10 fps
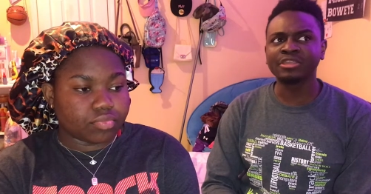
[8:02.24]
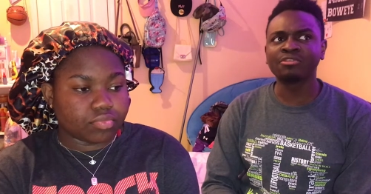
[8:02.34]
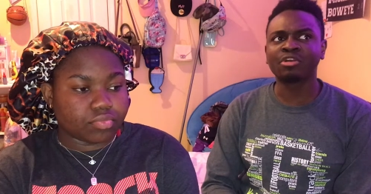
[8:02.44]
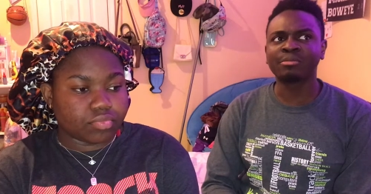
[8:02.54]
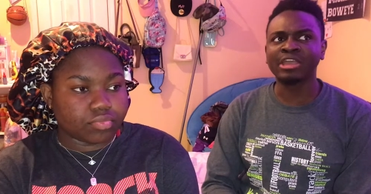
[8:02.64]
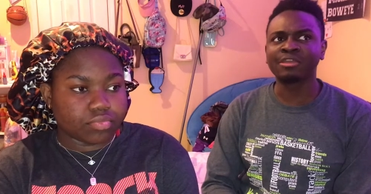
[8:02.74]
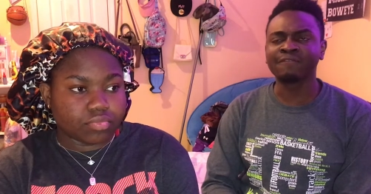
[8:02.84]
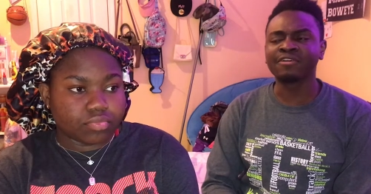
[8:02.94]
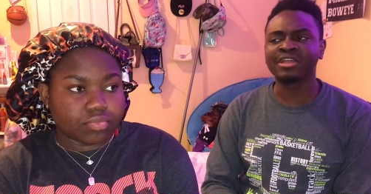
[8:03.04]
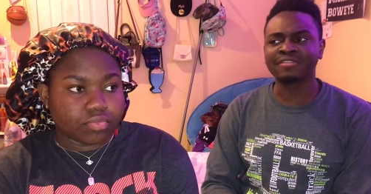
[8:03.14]
Speaker 1: you or making you
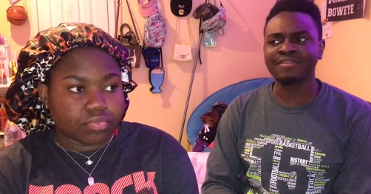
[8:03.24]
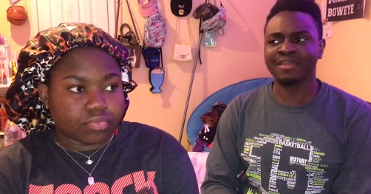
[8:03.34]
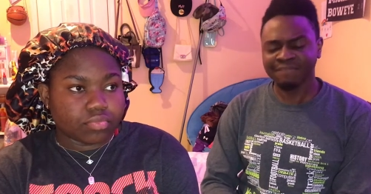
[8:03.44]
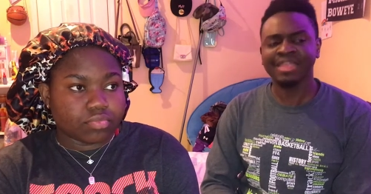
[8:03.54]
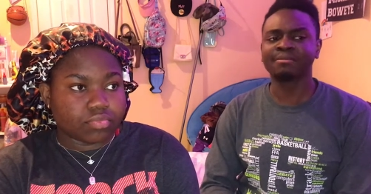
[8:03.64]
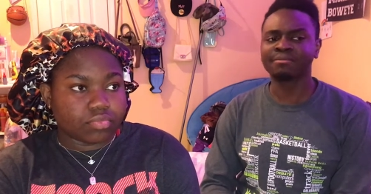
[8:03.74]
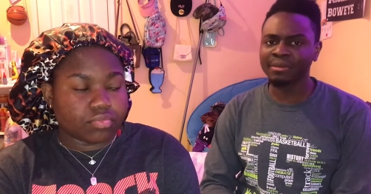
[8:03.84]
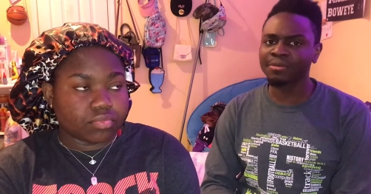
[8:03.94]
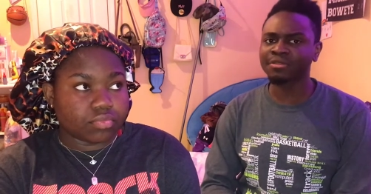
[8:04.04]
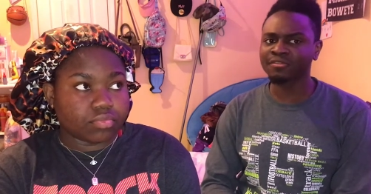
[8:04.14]
feel unsafe, then
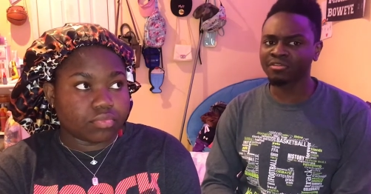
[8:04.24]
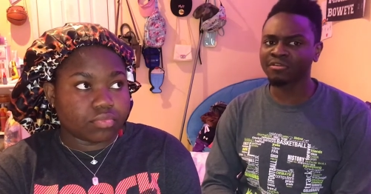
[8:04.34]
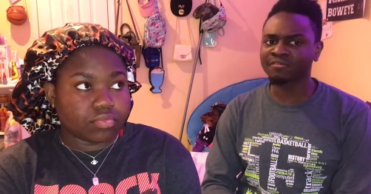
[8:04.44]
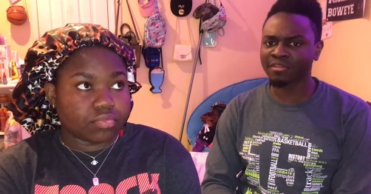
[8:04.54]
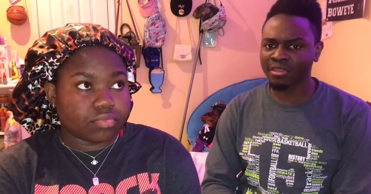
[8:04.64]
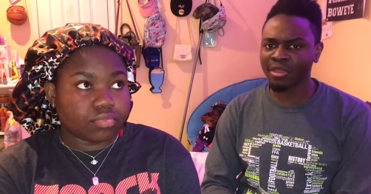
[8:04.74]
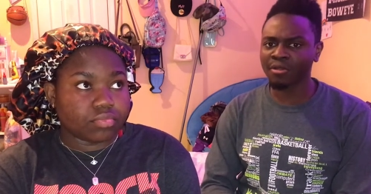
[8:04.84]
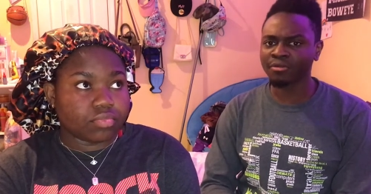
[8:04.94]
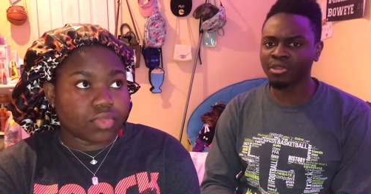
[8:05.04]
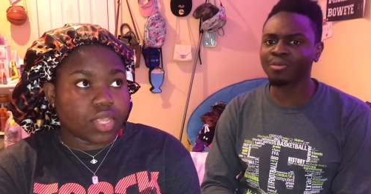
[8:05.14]
people deserve to
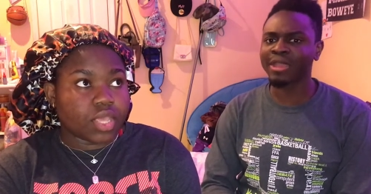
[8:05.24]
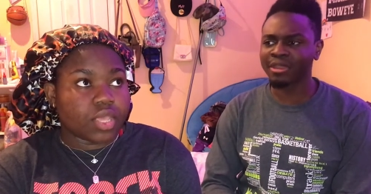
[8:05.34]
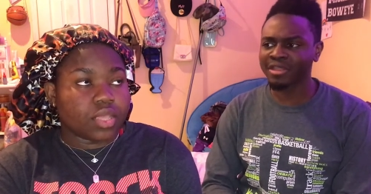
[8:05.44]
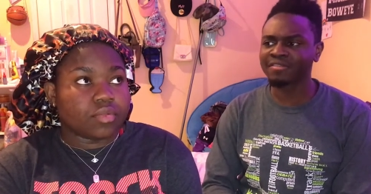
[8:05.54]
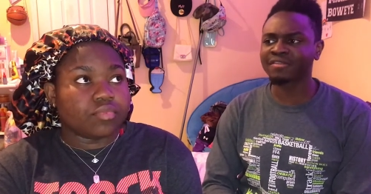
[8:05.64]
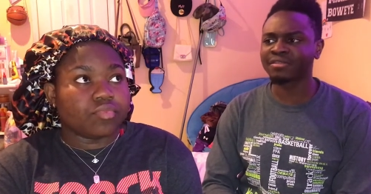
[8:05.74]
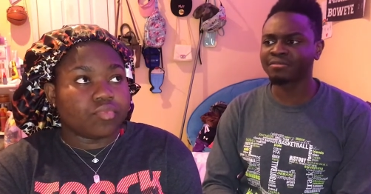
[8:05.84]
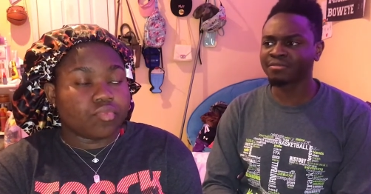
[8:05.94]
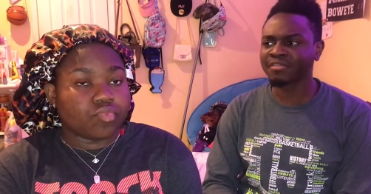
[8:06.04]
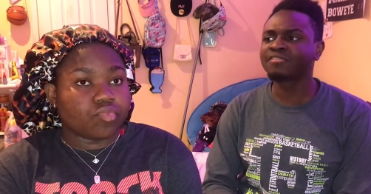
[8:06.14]
know. Your parents
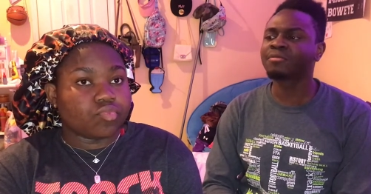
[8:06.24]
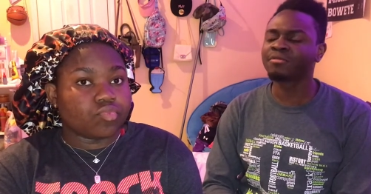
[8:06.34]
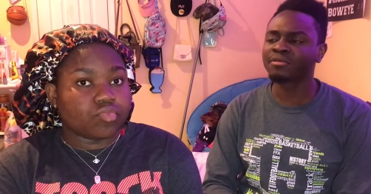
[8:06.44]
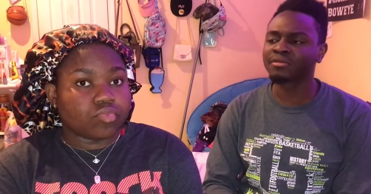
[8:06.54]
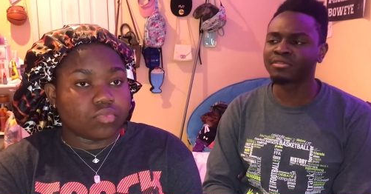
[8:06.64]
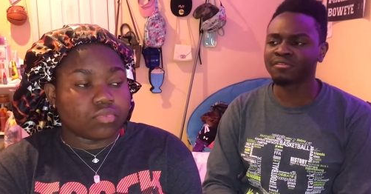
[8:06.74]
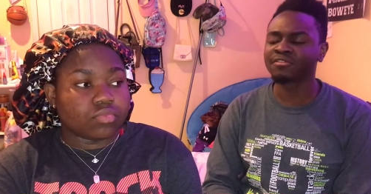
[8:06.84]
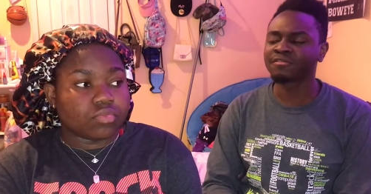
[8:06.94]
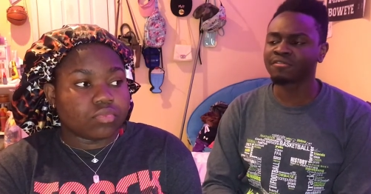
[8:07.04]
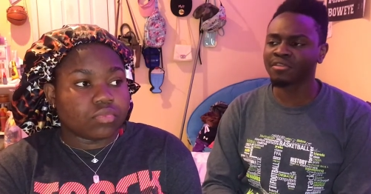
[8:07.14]
and principal
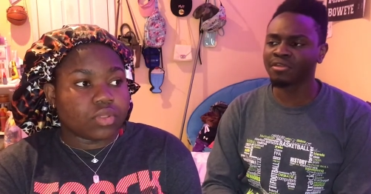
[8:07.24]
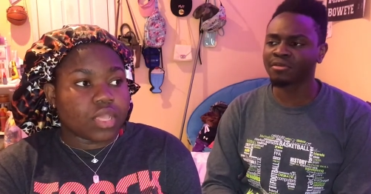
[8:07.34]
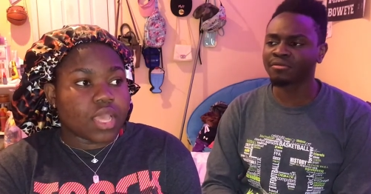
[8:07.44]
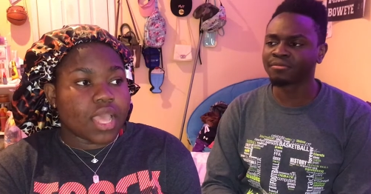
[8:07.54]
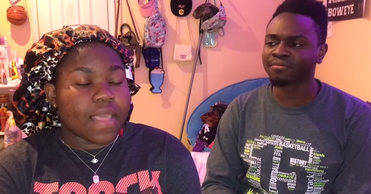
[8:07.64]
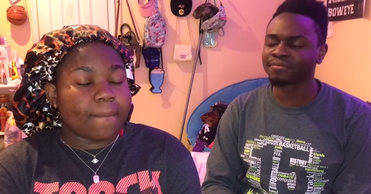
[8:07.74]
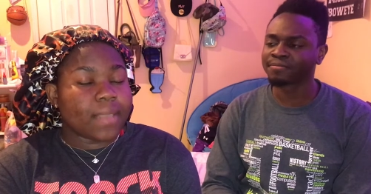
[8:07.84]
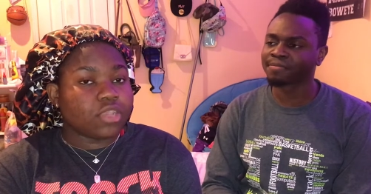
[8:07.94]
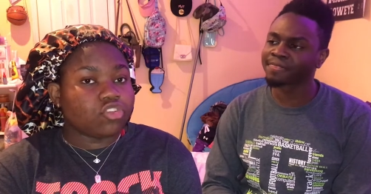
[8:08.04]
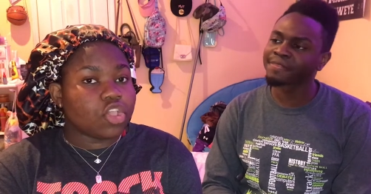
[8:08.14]
deserve to know.
Speaker 2: Yeah, and
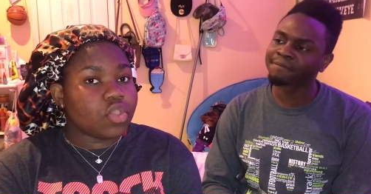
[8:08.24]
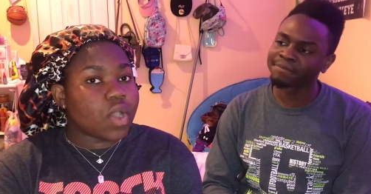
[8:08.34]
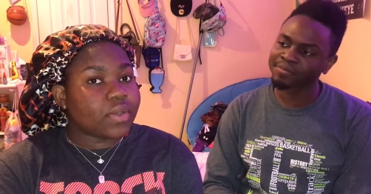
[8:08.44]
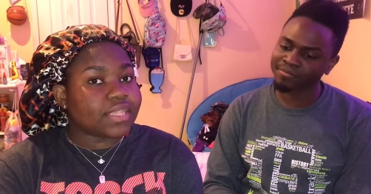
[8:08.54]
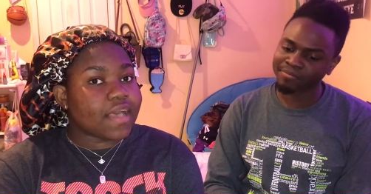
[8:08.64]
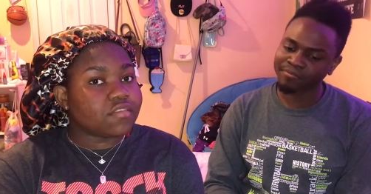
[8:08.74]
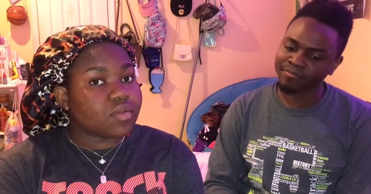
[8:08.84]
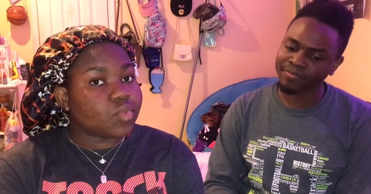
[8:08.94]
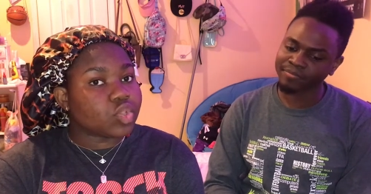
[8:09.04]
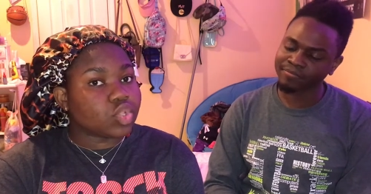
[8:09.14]
make sure you always have
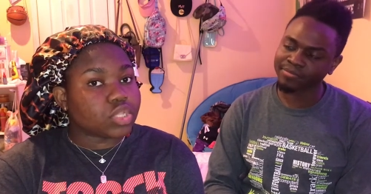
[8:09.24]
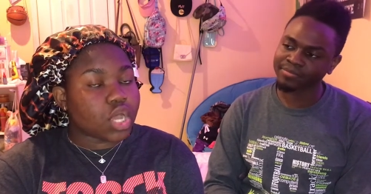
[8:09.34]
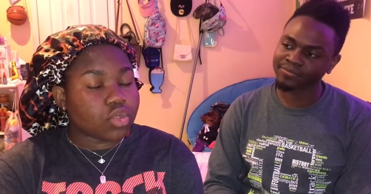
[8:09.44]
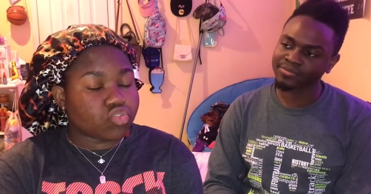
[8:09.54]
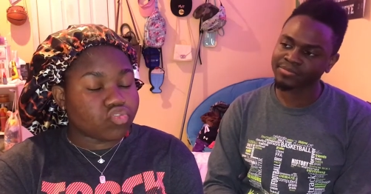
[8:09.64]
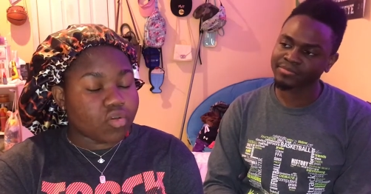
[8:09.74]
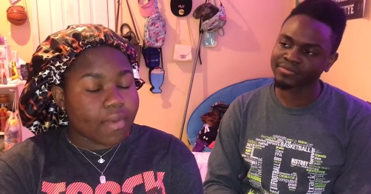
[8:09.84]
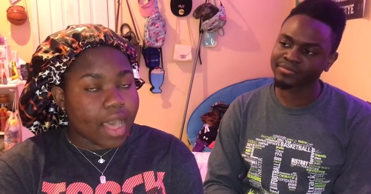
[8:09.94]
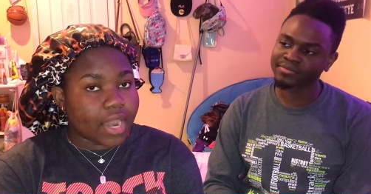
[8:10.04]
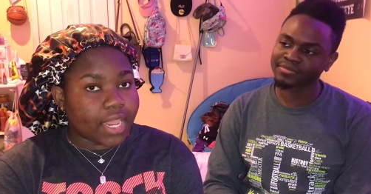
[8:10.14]
someone to talk to
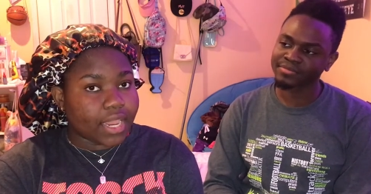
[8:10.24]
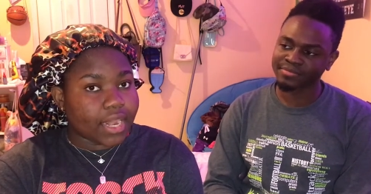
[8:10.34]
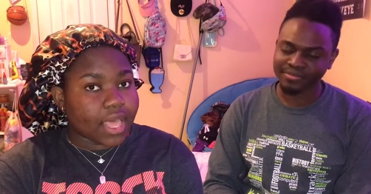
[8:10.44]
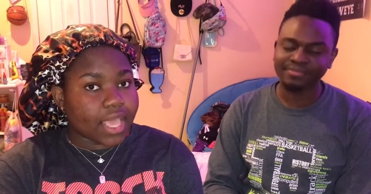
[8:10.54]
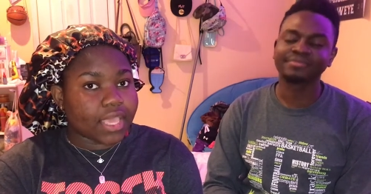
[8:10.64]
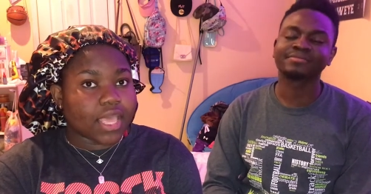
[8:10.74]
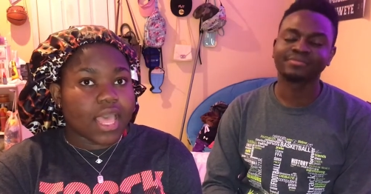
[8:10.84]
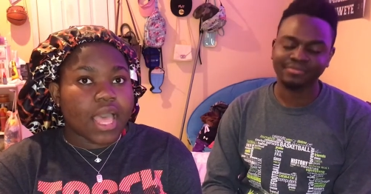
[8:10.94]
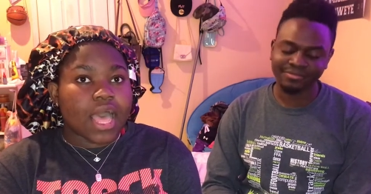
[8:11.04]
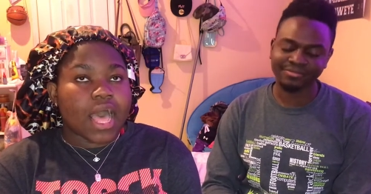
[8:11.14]
about it. Like,
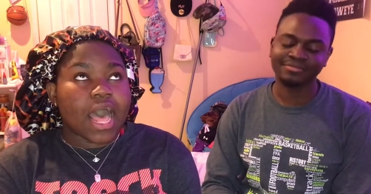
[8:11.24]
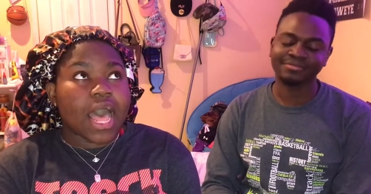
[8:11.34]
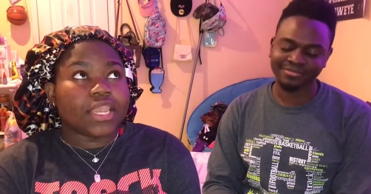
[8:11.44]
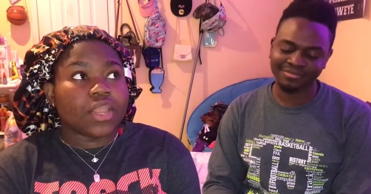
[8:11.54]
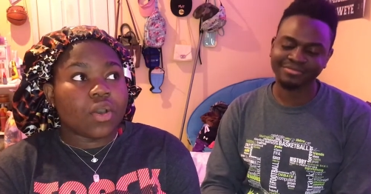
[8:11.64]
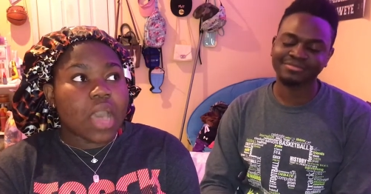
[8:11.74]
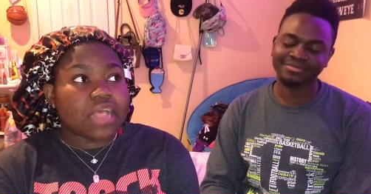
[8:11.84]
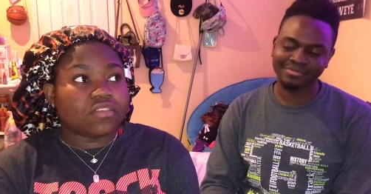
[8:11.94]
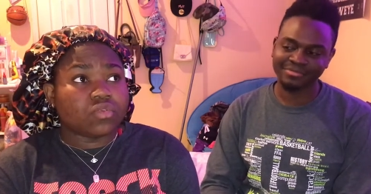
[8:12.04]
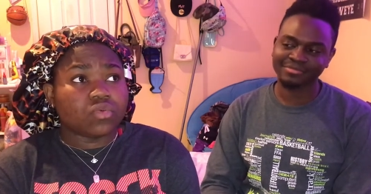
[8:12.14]
I know
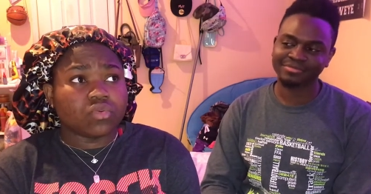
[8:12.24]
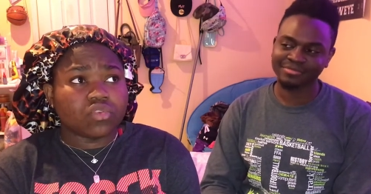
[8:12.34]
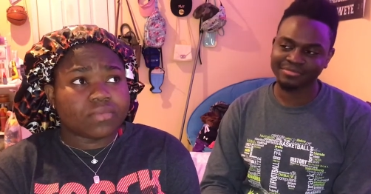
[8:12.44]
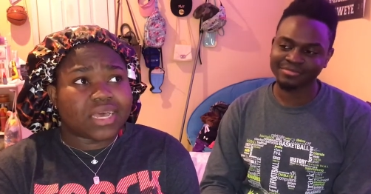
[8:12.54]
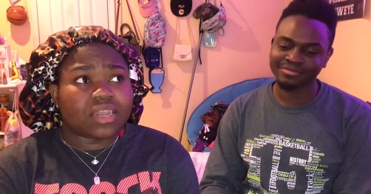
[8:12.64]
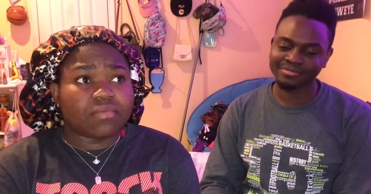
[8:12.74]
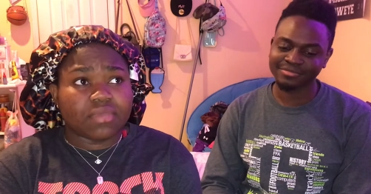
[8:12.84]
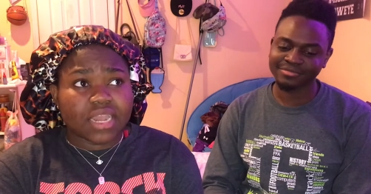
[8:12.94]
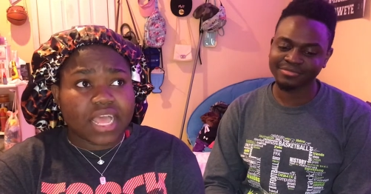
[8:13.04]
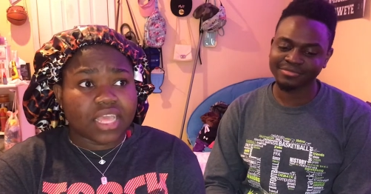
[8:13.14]
at school you might not
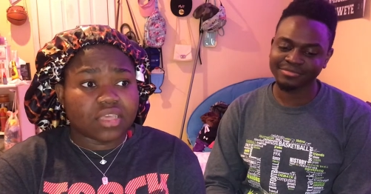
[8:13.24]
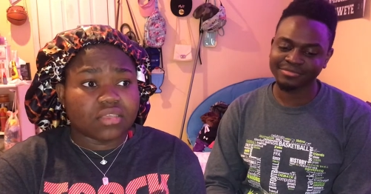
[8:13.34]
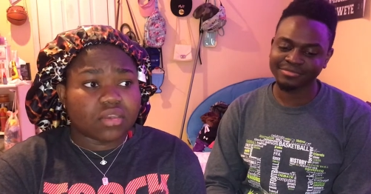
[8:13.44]
be like, you